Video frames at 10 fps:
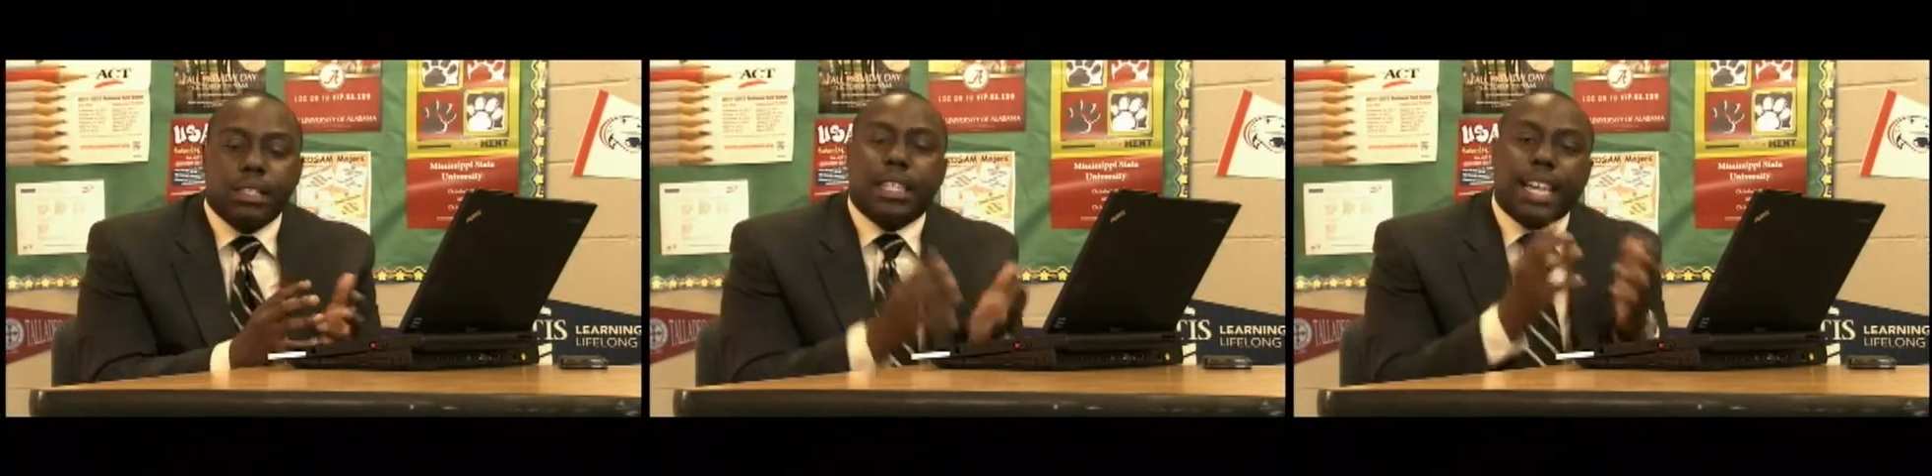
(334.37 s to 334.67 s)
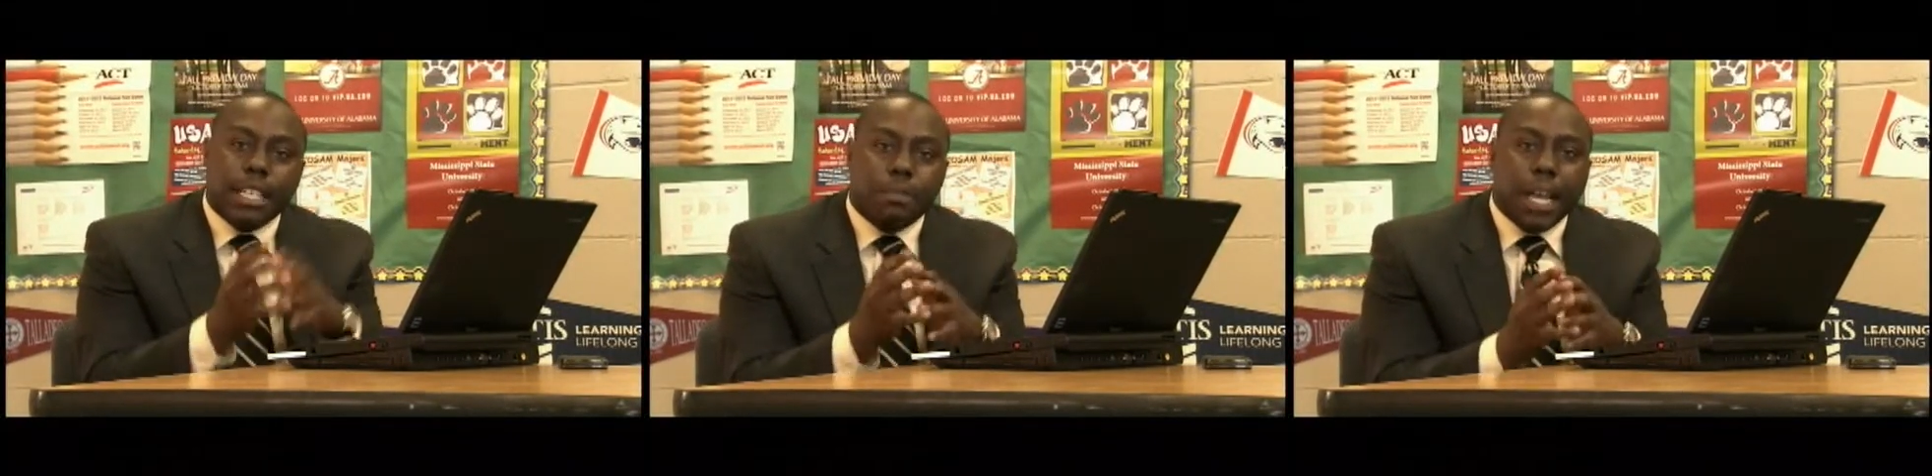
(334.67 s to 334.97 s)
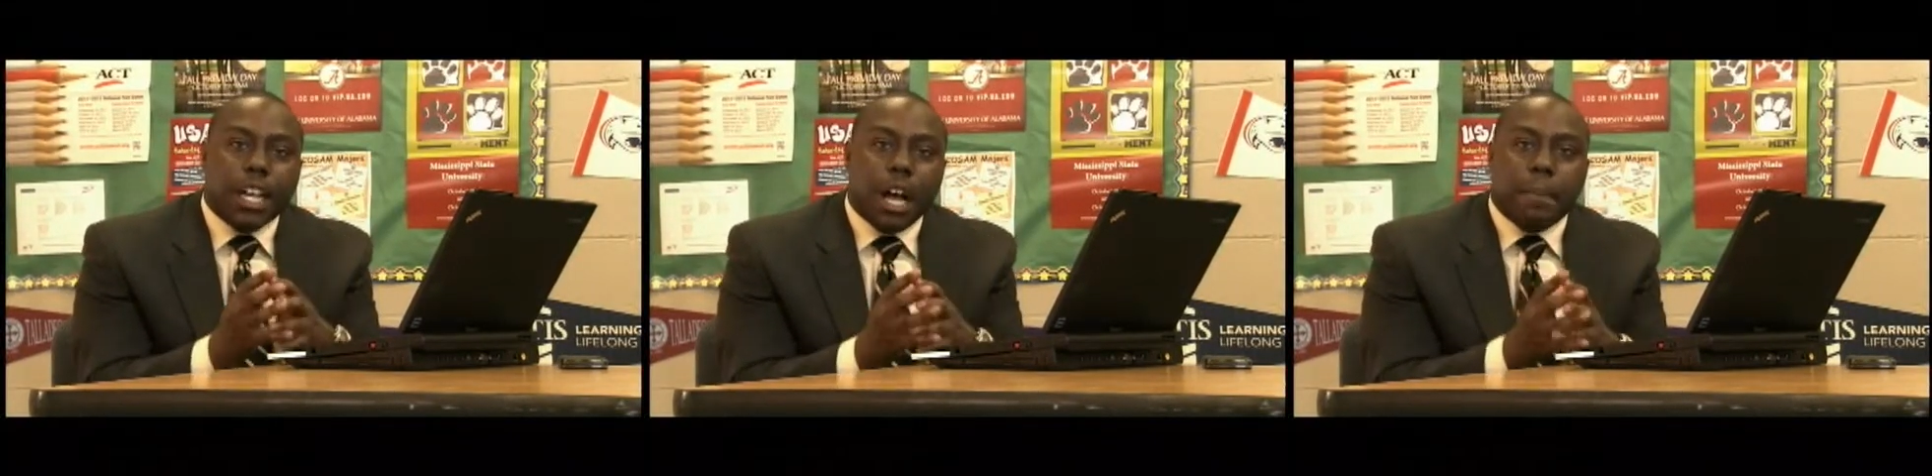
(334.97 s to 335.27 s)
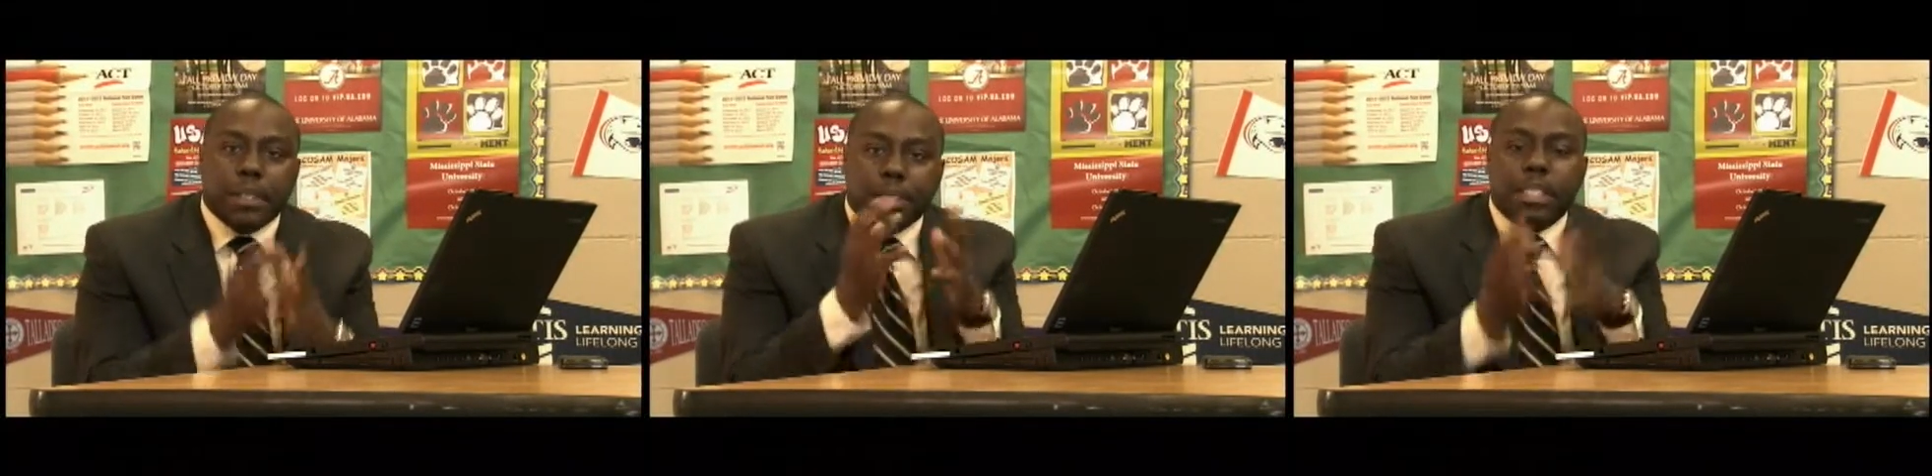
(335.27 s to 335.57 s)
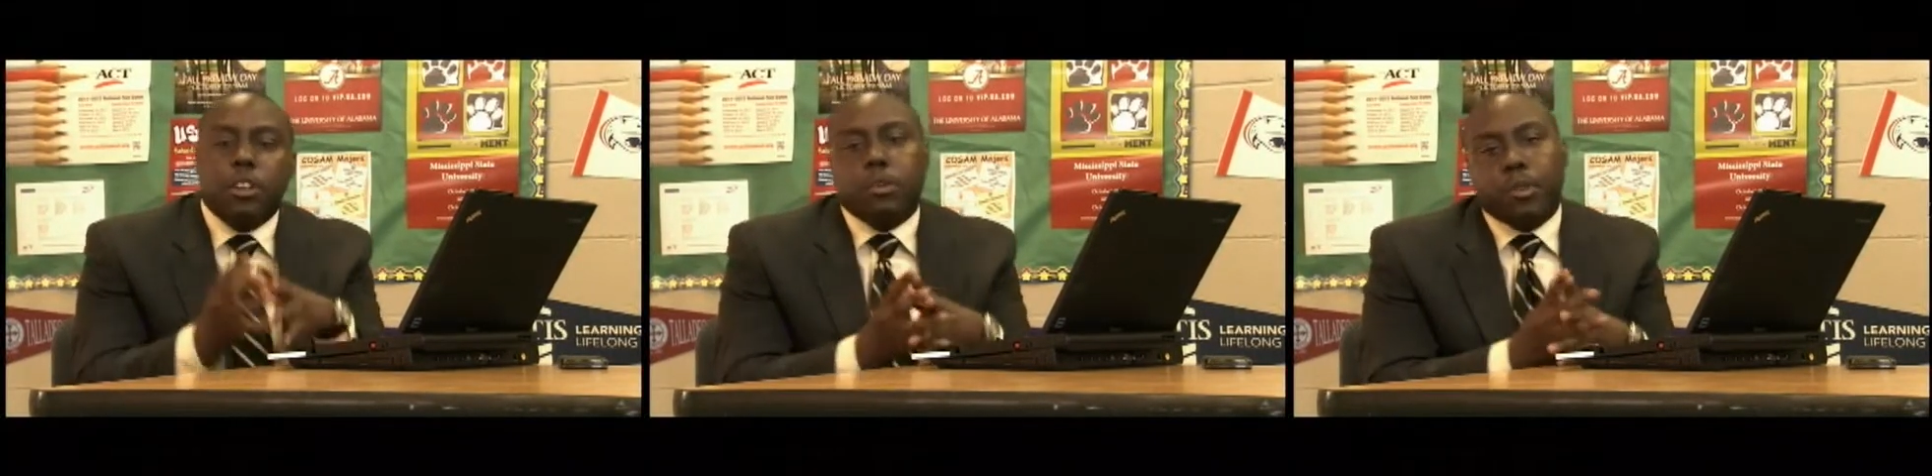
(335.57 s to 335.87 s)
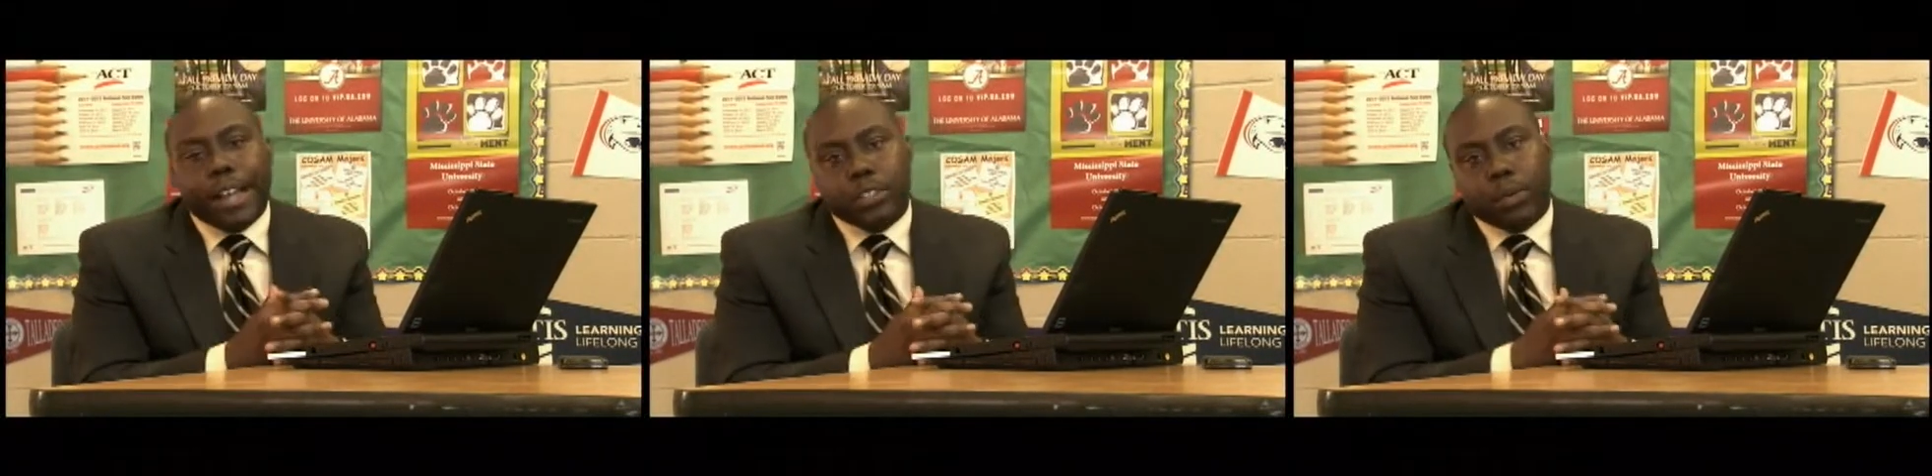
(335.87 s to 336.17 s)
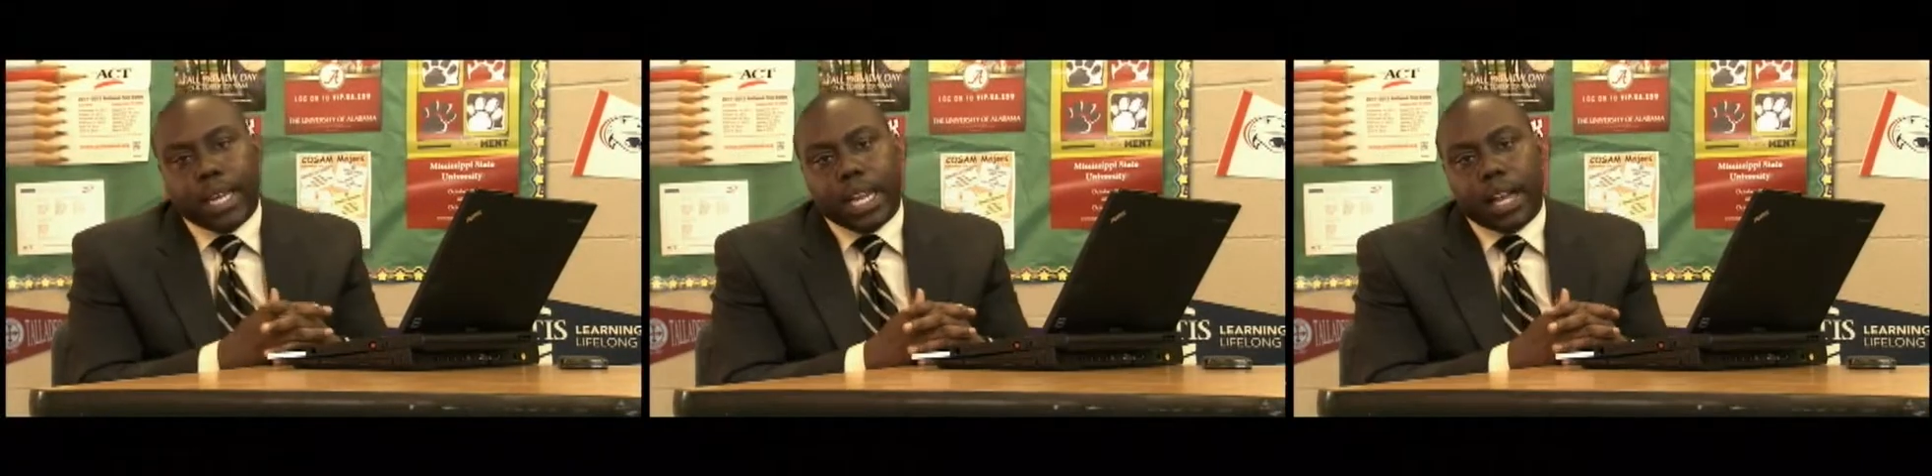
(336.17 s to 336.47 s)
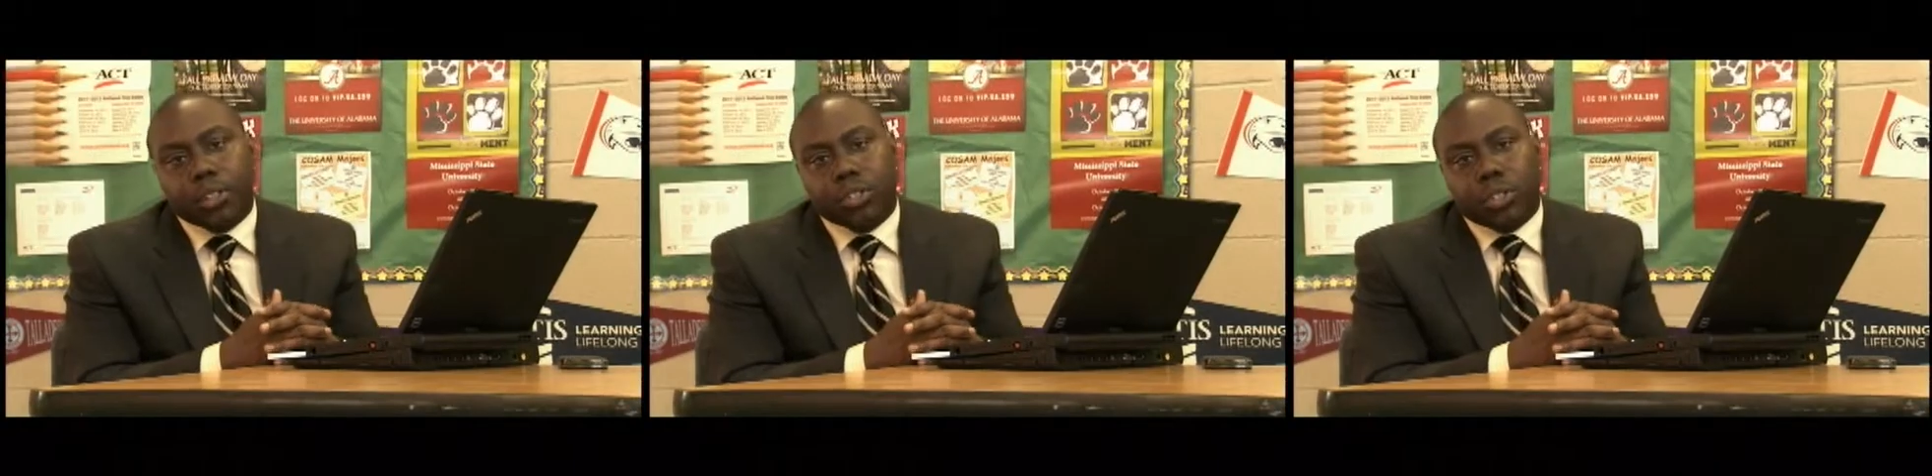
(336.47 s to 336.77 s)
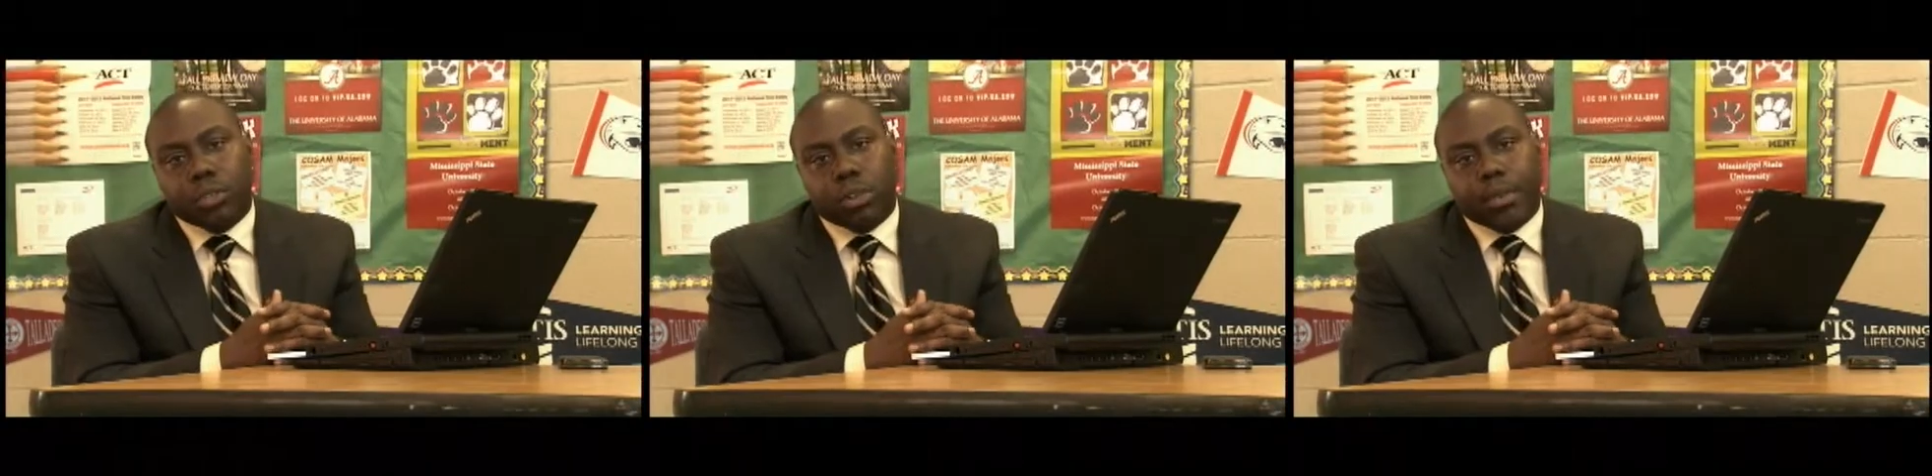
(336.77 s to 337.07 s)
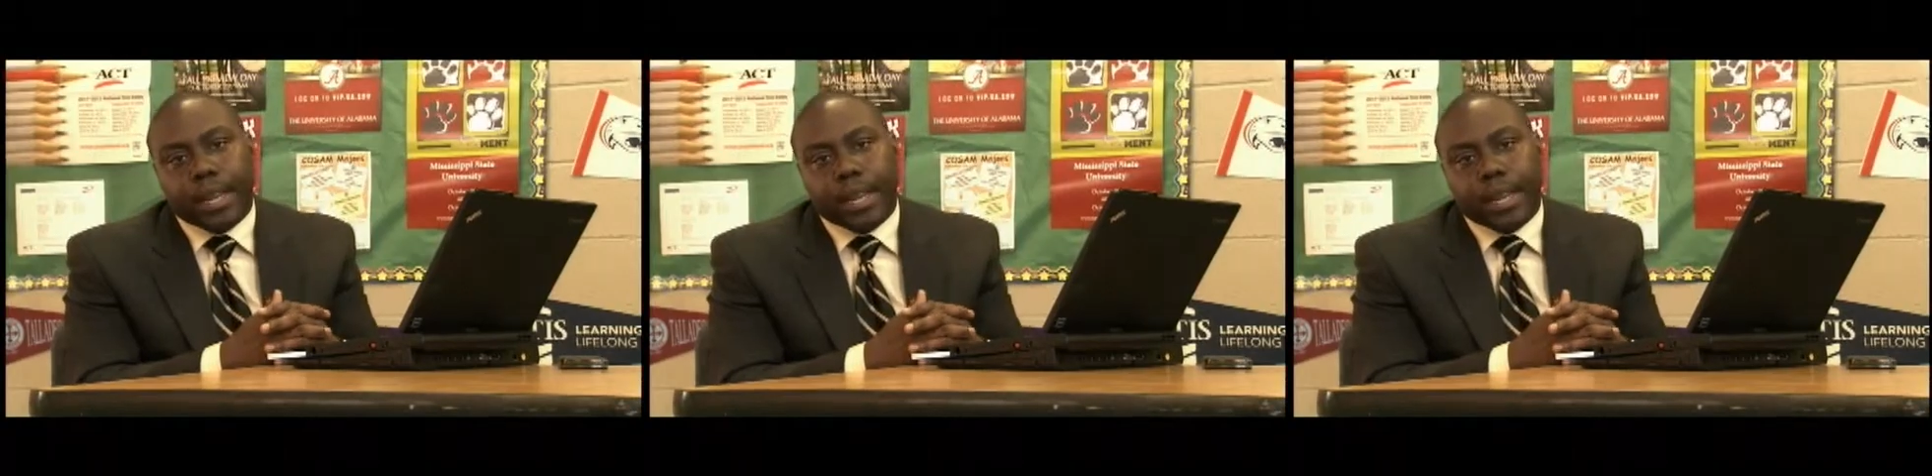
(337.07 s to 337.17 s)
to catch back up and still graduate college and career